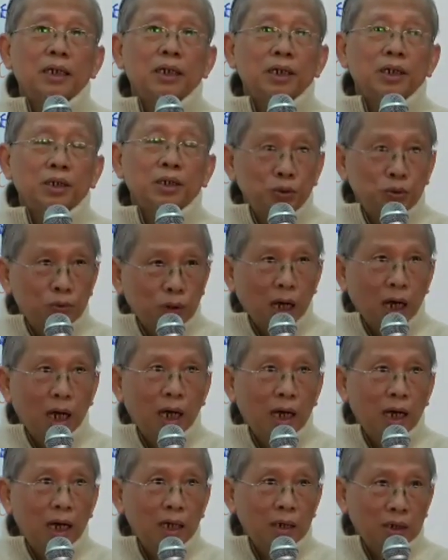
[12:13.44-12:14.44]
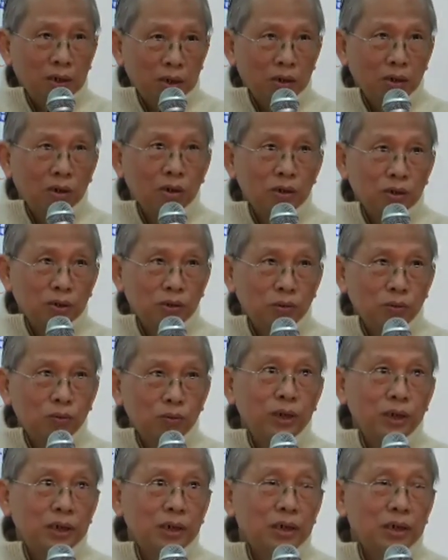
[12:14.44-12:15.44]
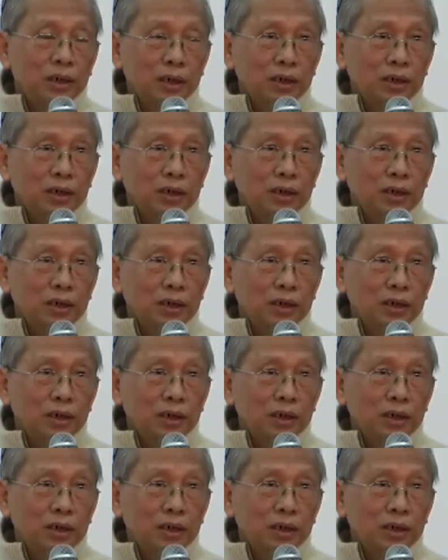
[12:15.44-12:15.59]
you are not doing